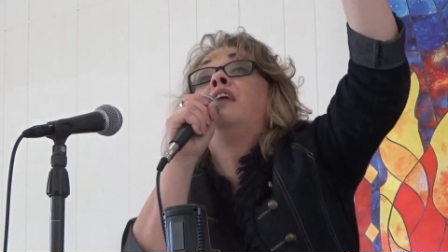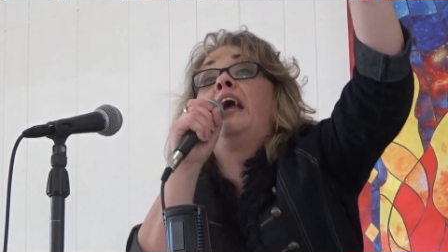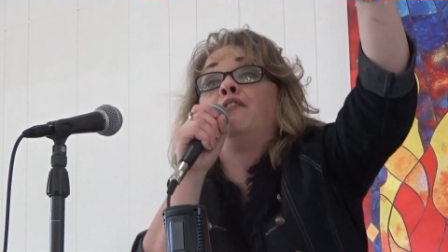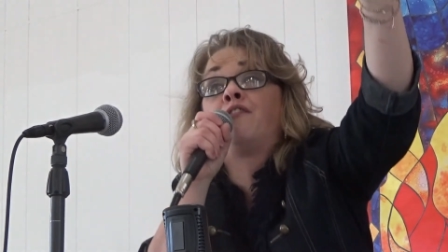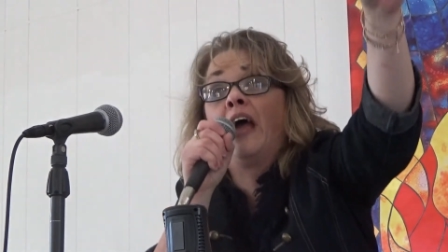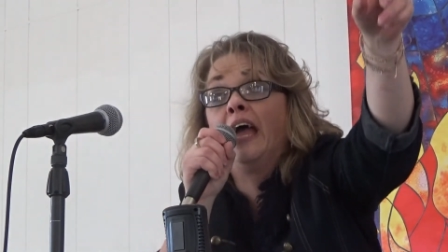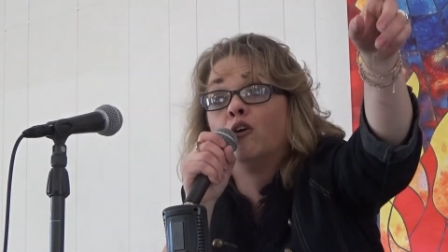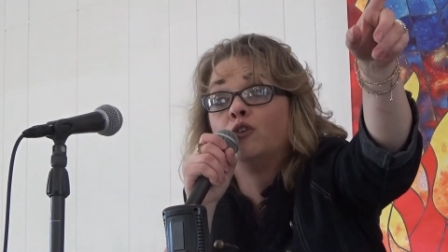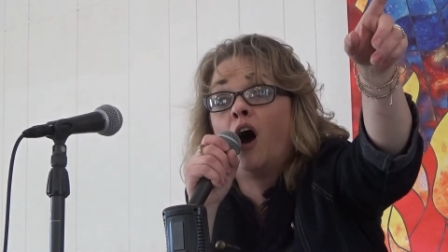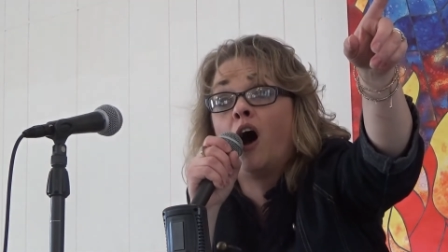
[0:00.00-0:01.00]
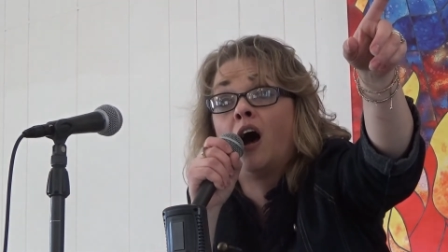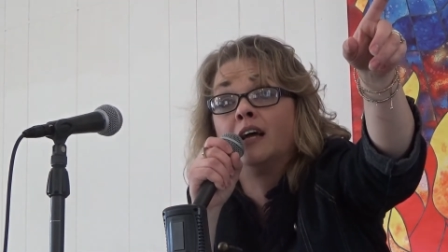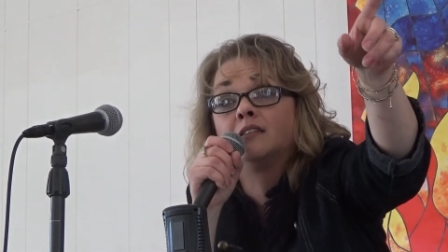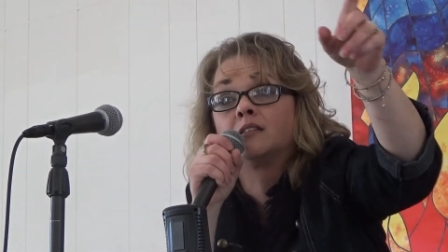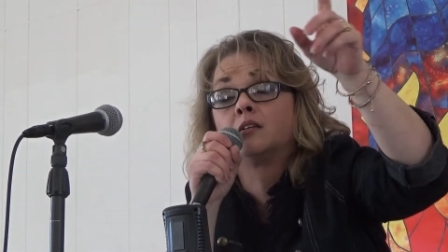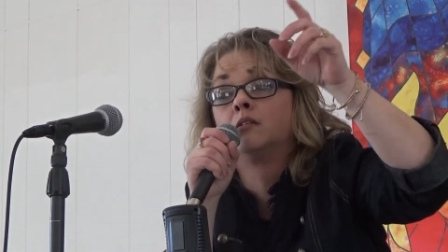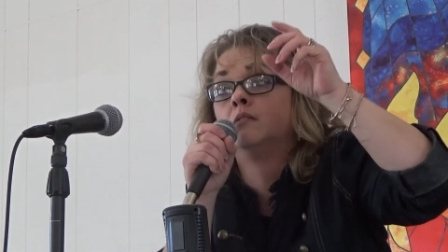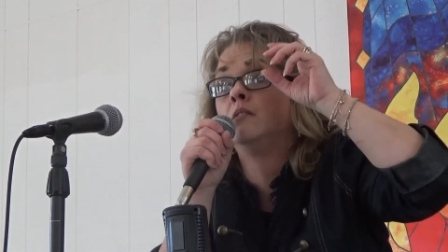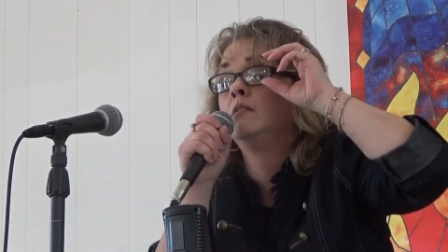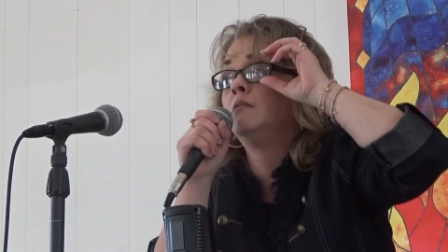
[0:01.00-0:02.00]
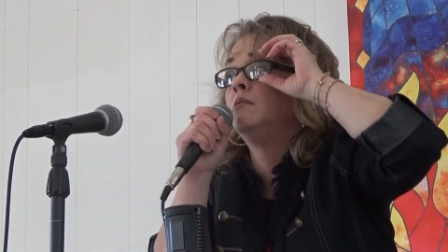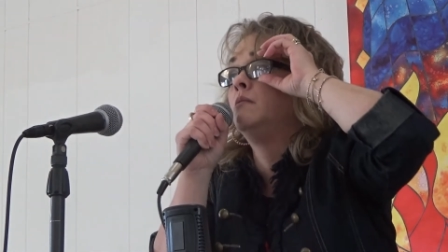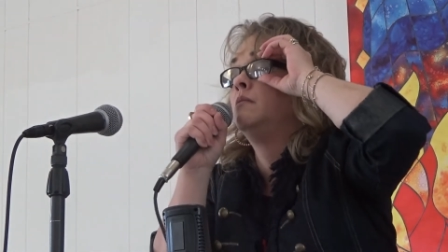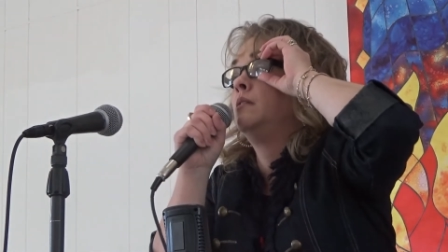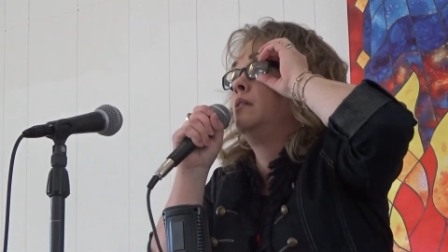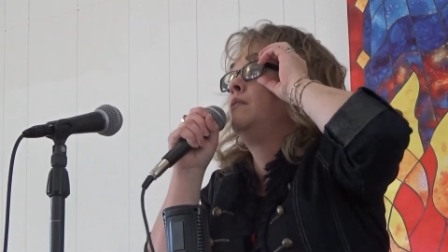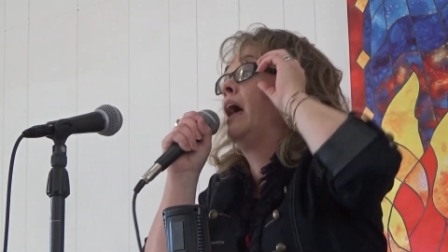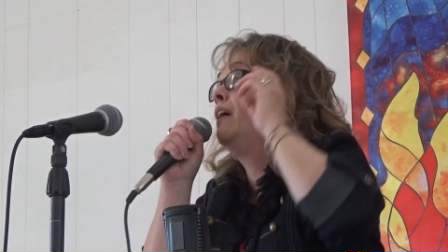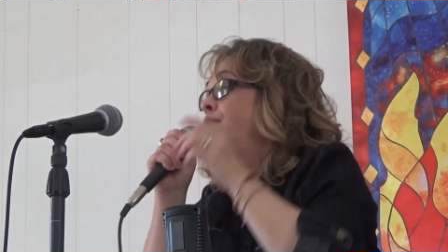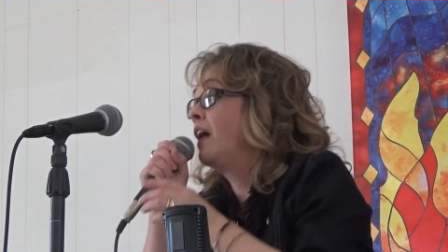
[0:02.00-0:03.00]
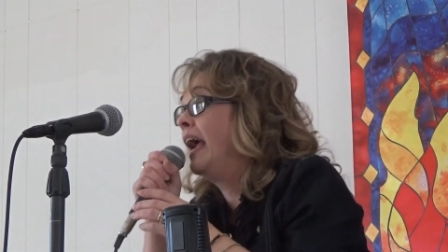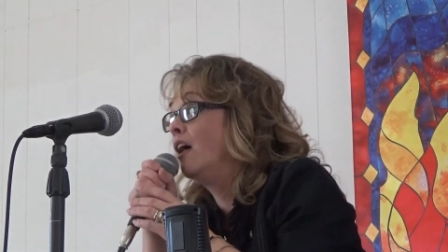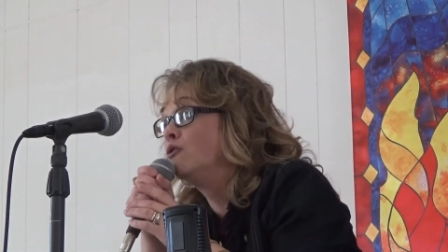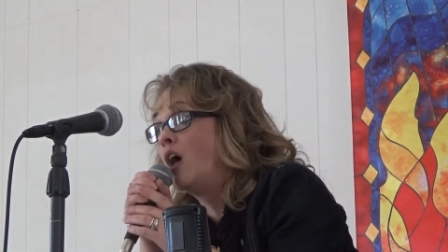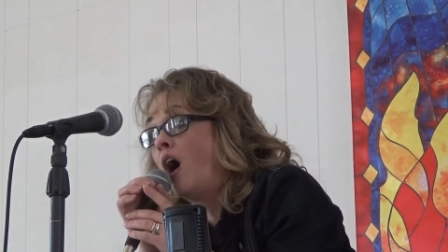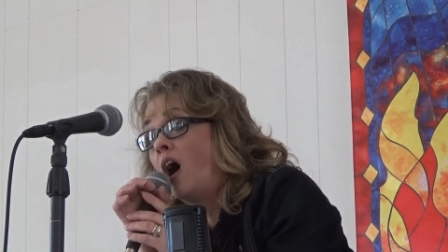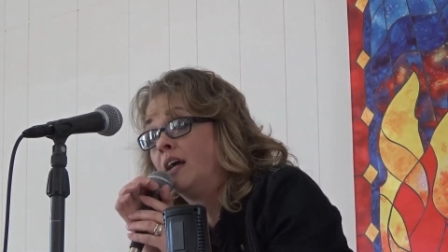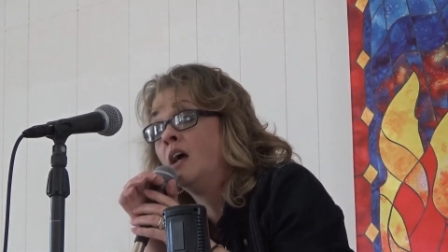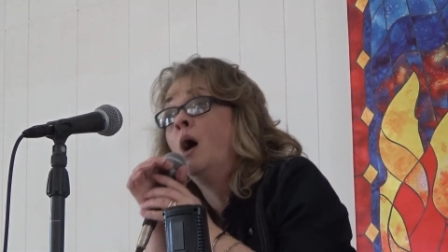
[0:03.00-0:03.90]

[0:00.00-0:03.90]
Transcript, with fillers: they fail not. That's right. They fail not.